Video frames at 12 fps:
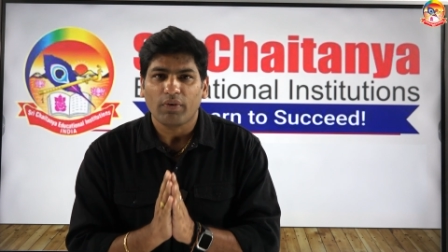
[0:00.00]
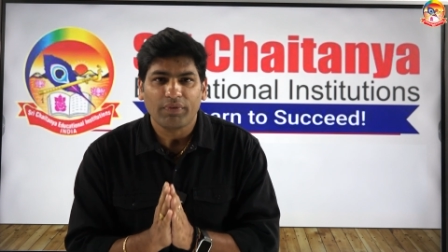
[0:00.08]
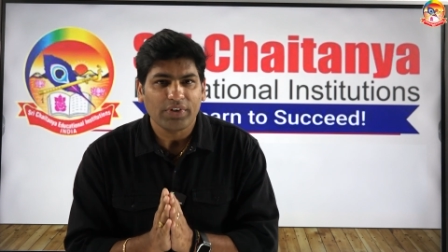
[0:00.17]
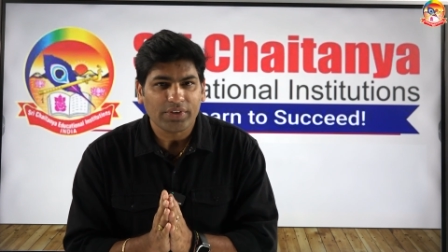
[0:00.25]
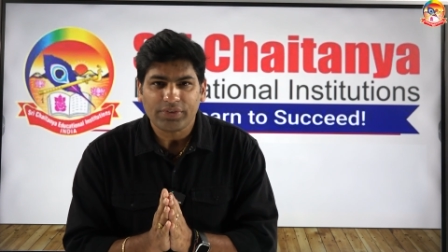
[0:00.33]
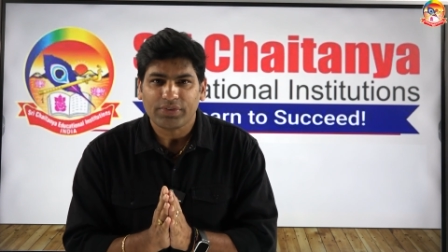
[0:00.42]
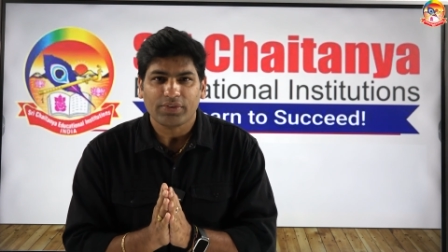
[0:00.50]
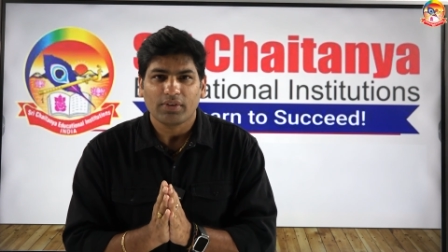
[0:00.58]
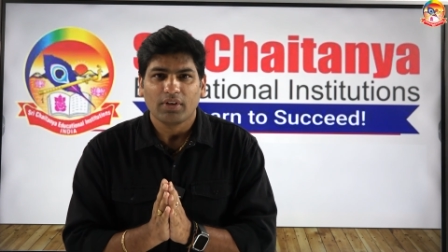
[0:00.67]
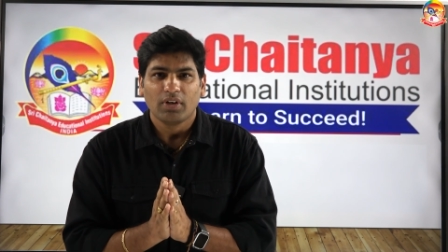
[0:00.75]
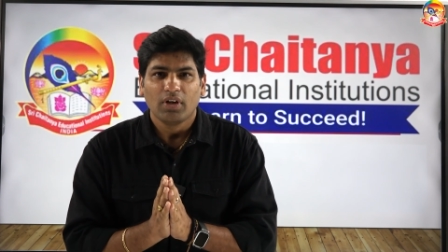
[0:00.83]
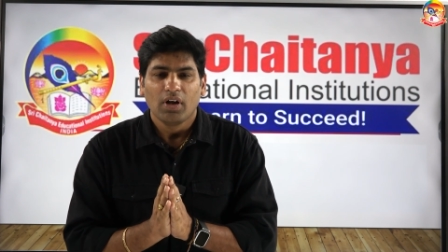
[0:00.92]
coefficients.
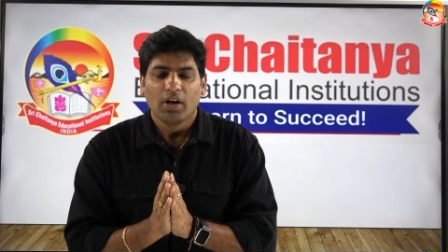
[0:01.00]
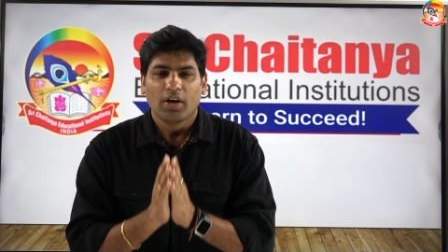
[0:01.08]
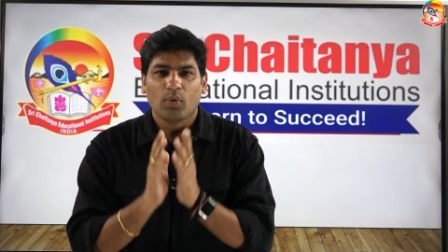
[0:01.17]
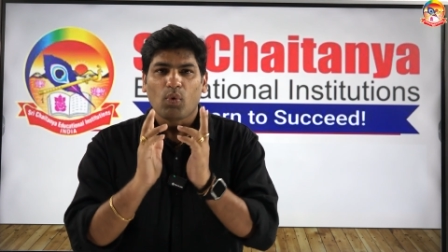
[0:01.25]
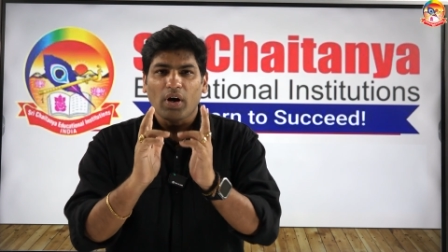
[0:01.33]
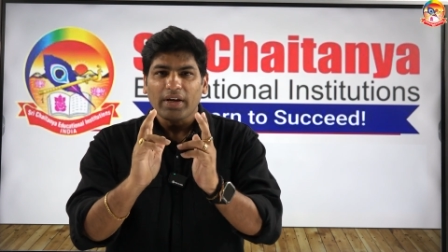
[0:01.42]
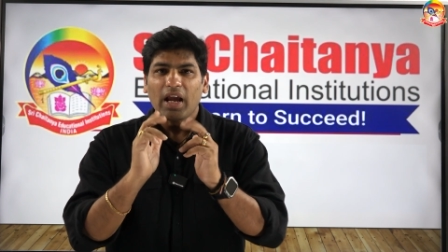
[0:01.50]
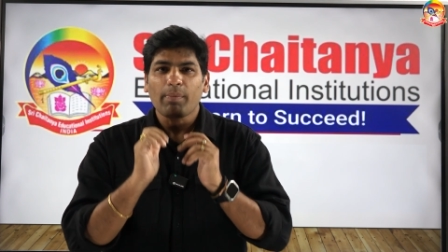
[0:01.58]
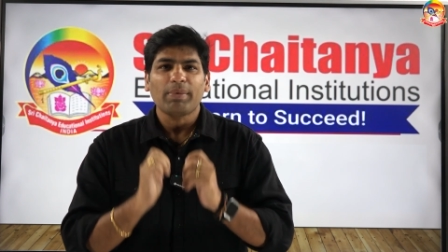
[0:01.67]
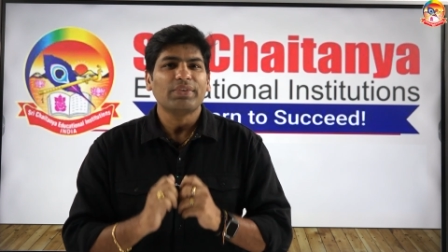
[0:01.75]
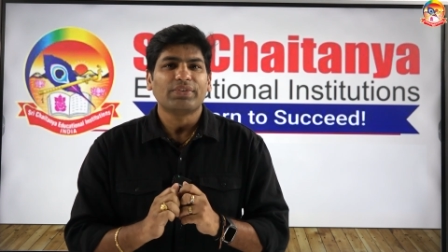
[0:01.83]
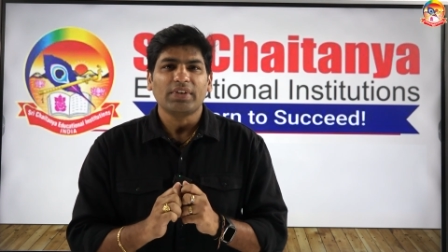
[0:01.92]
Now what
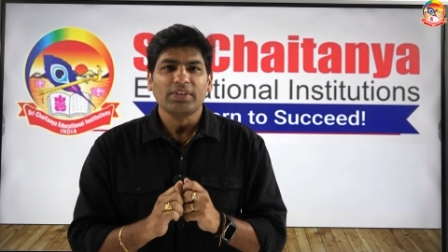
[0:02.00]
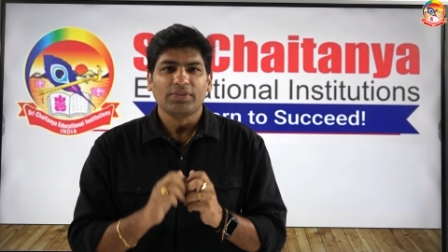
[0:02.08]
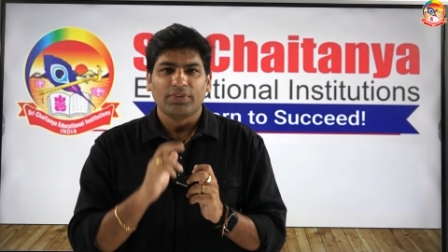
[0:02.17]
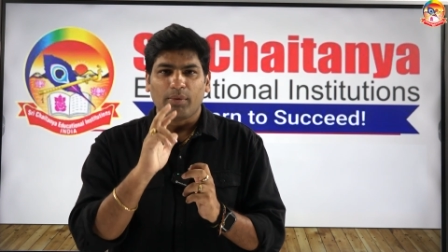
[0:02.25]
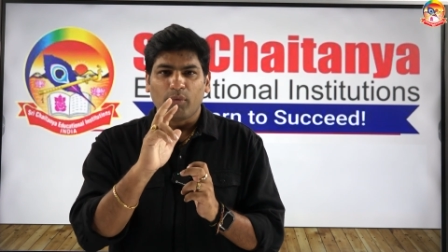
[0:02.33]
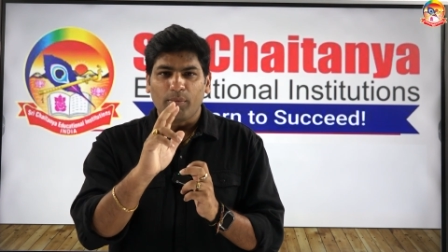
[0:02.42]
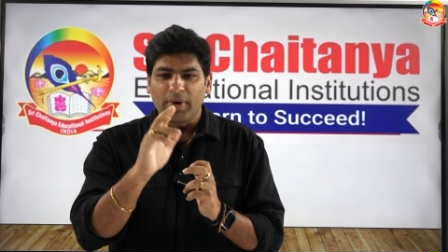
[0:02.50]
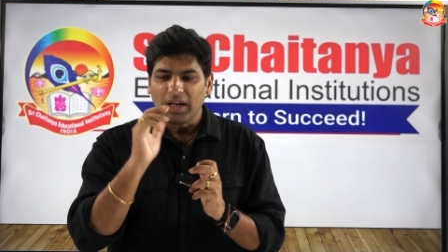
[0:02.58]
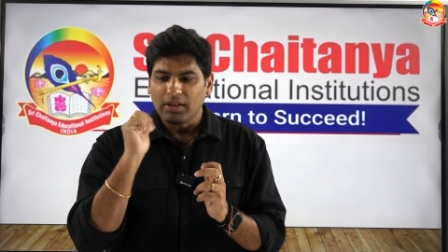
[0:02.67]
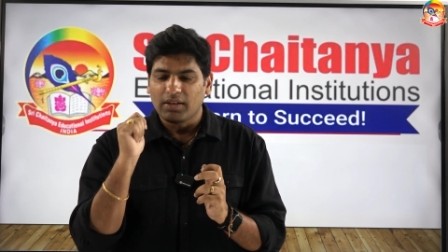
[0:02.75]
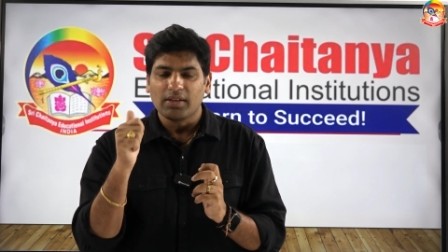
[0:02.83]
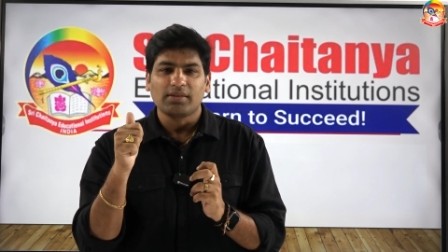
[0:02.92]
happens is, the
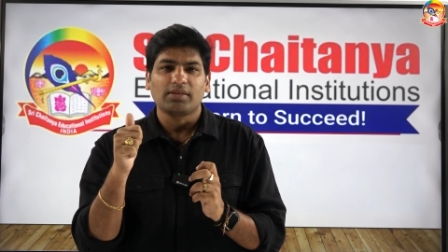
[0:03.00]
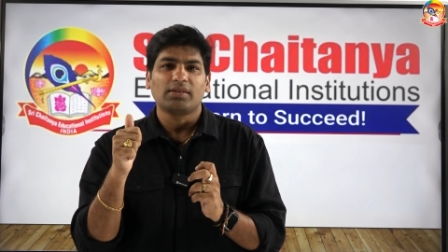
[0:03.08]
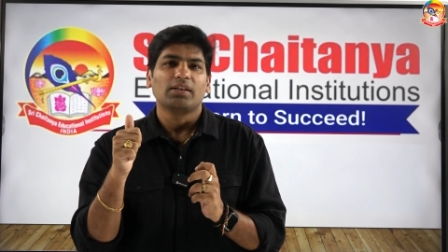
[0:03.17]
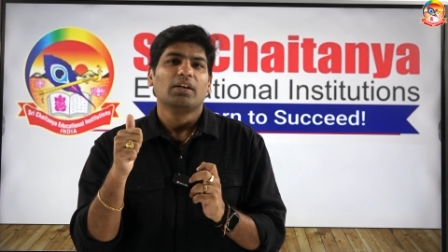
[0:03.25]
moment this